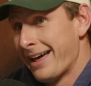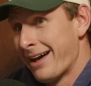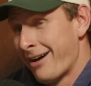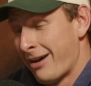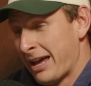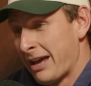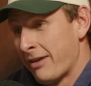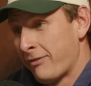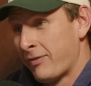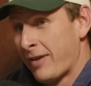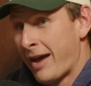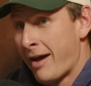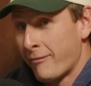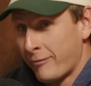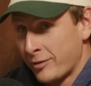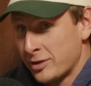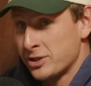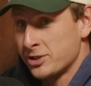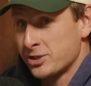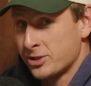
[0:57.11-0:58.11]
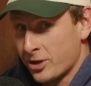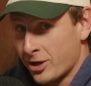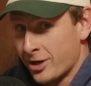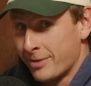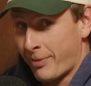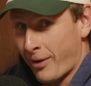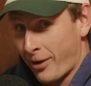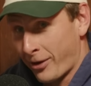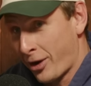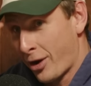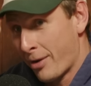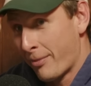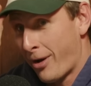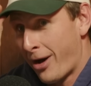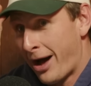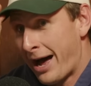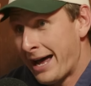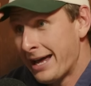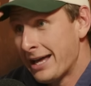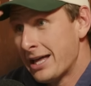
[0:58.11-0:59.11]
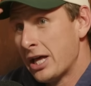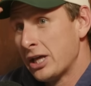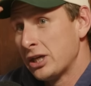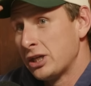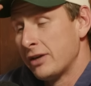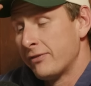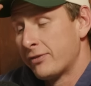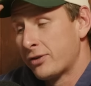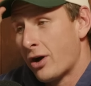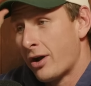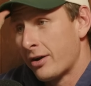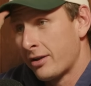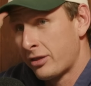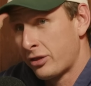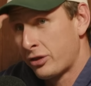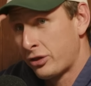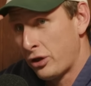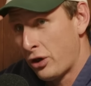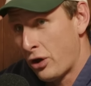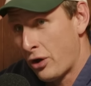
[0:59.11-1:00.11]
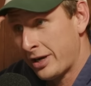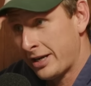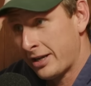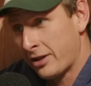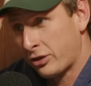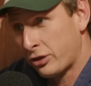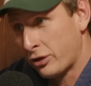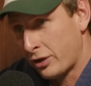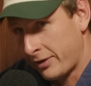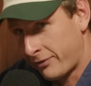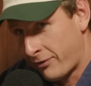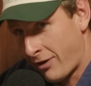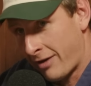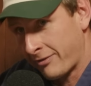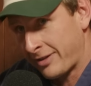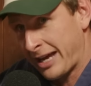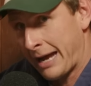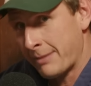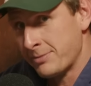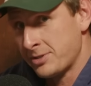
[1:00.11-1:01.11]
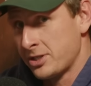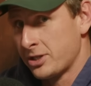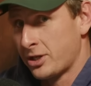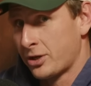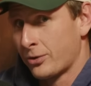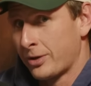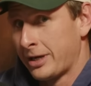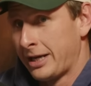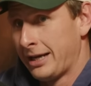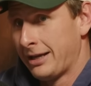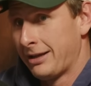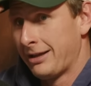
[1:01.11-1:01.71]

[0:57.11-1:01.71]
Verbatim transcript: Uh, if the averages go to go by, you've got 30 to 35 games in your career.